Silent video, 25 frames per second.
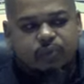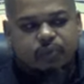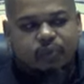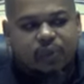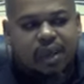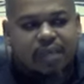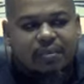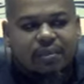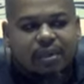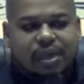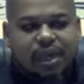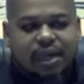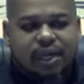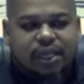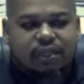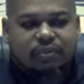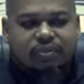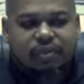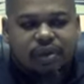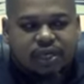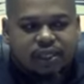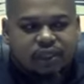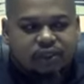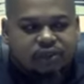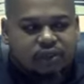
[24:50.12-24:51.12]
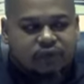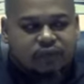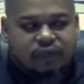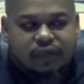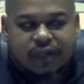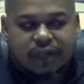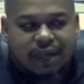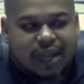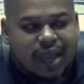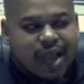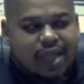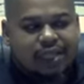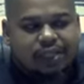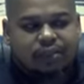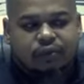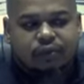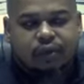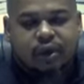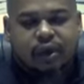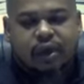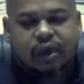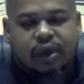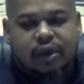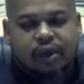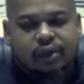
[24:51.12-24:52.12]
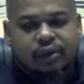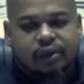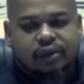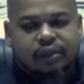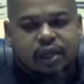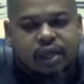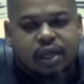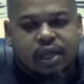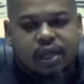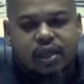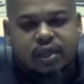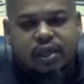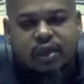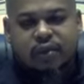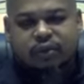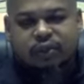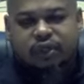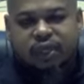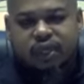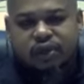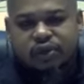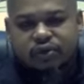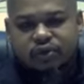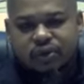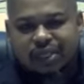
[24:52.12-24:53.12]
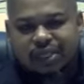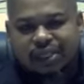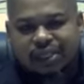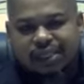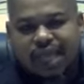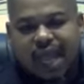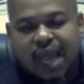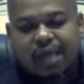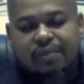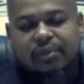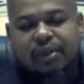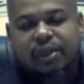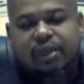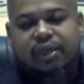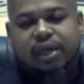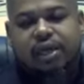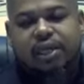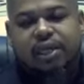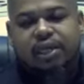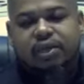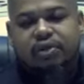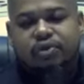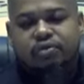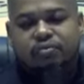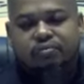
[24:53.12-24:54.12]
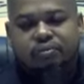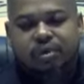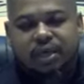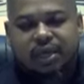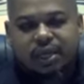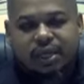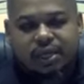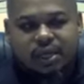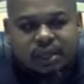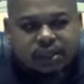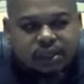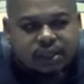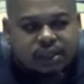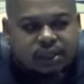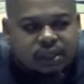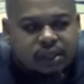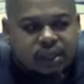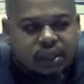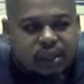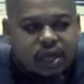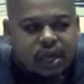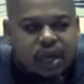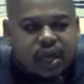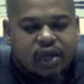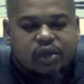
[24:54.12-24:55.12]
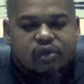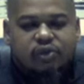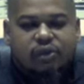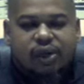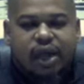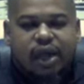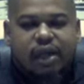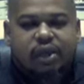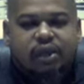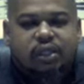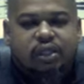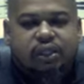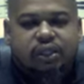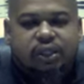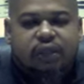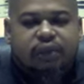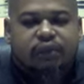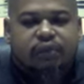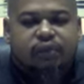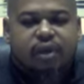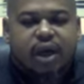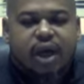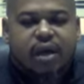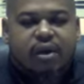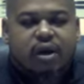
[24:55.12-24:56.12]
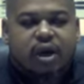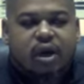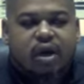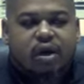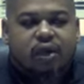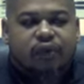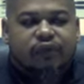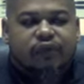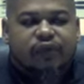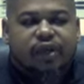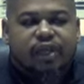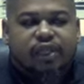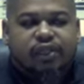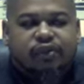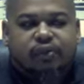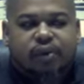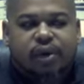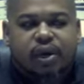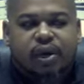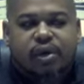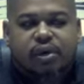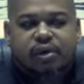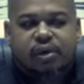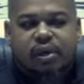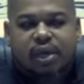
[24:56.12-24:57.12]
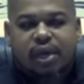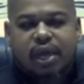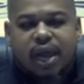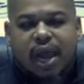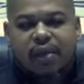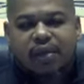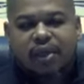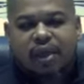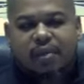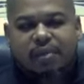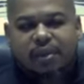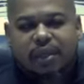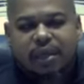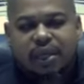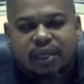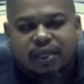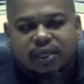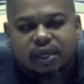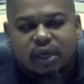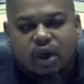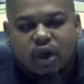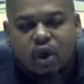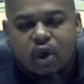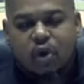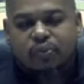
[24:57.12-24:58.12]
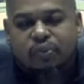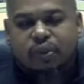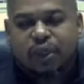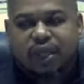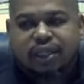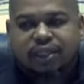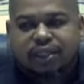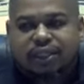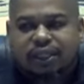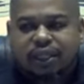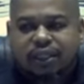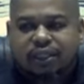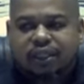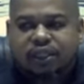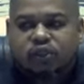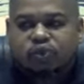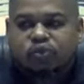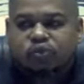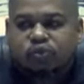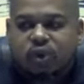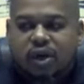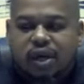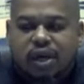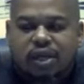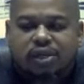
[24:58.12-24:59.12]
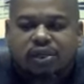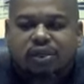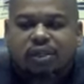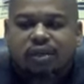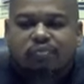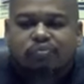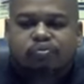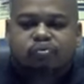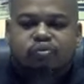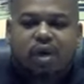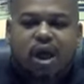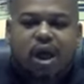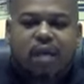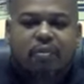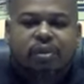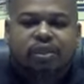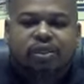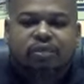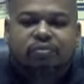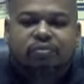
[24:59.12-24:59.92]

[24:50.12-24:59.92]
and began his ministry for the last 3 years, there was a new excitement and a new buzz a new energy throughout all of Israel, and they began to hope that Jesus was the promised